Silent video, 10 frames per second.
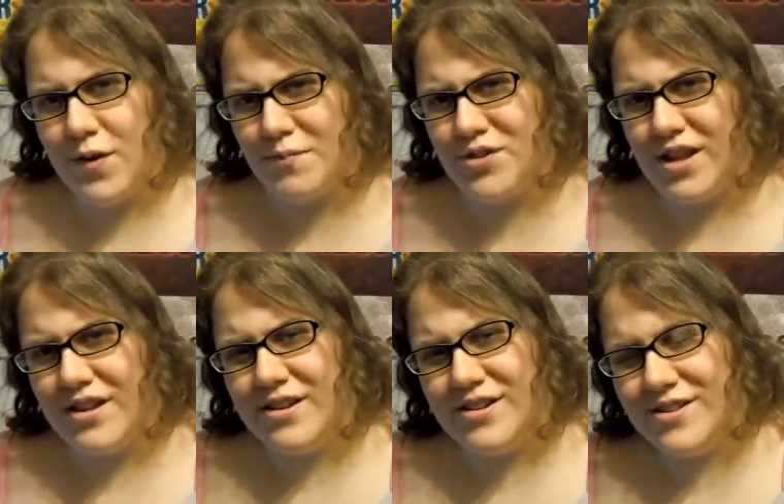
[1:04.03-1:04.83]
do, I'm
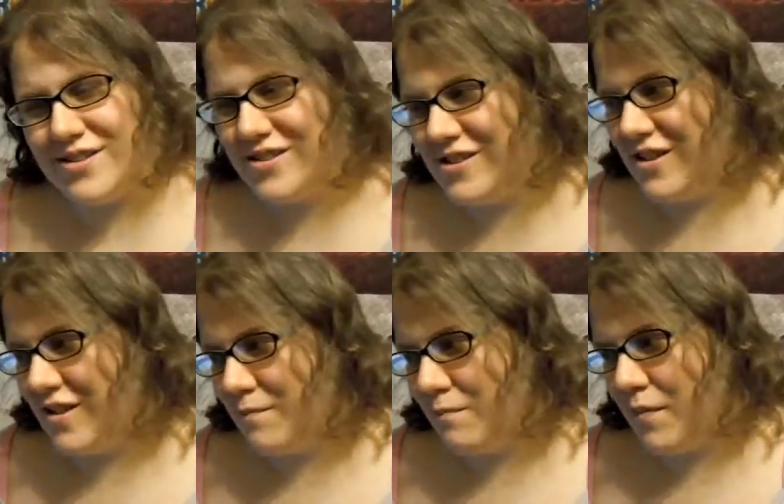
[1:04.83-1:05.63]
jealous.
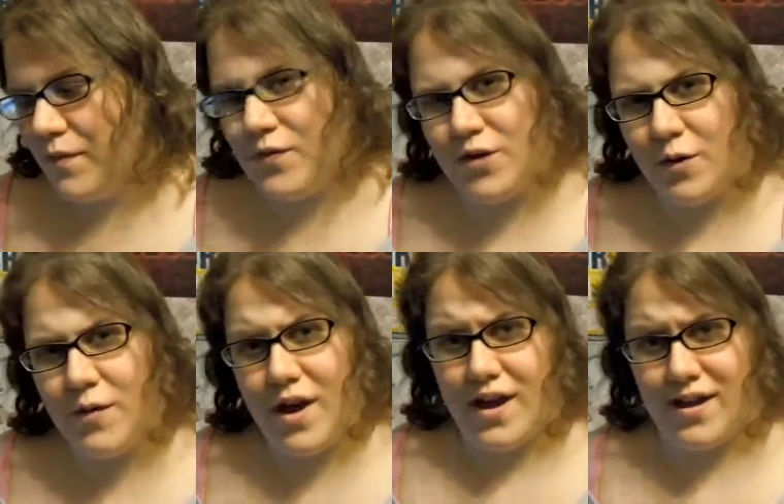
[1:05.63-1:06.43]
If you
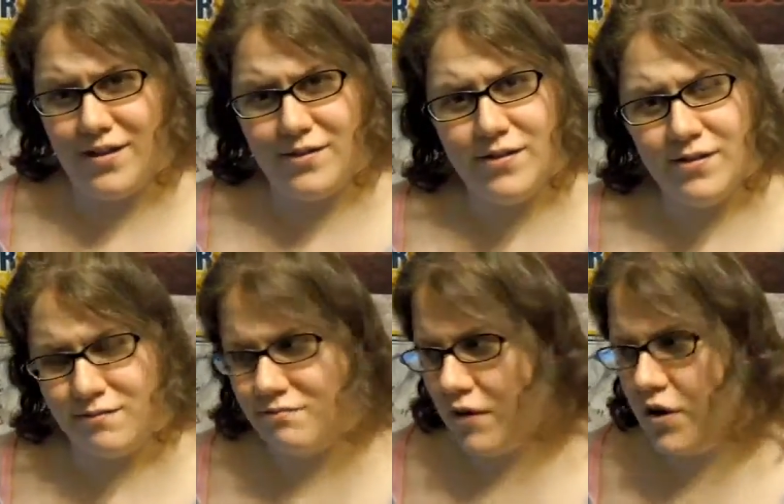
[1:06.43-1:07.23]
don't, I
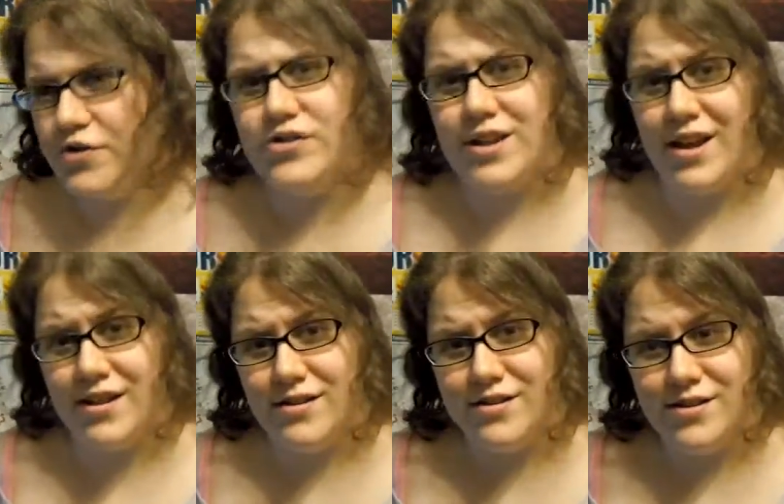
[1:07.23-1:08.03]

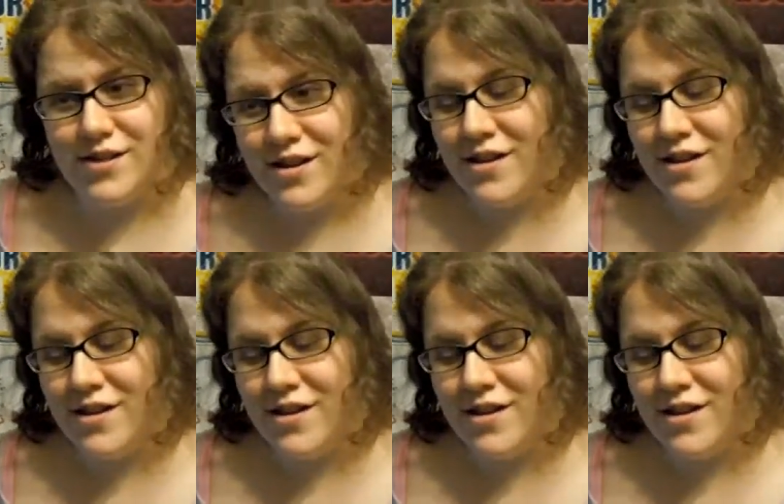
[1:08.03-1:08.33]
understand.